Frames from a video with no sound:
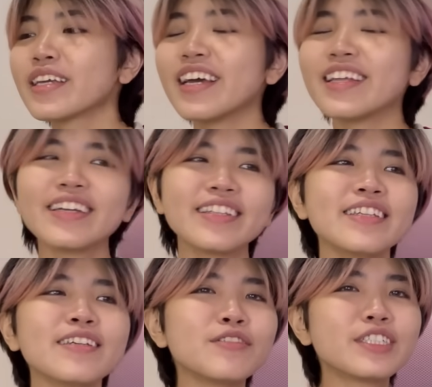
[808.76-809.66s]
And then
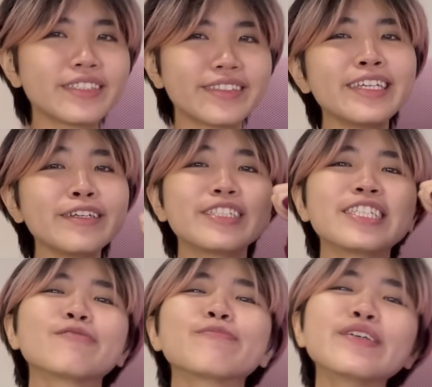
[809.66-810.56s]
he
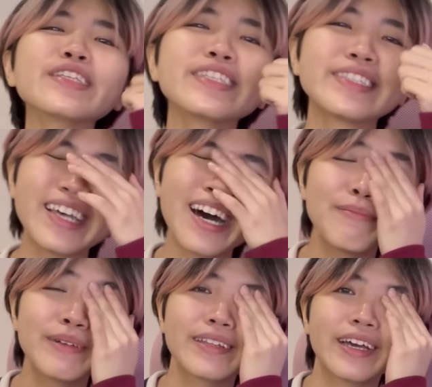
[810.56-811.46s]
just wanted to stop
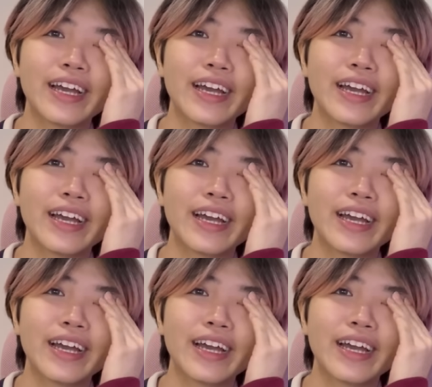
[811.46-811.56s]
being like,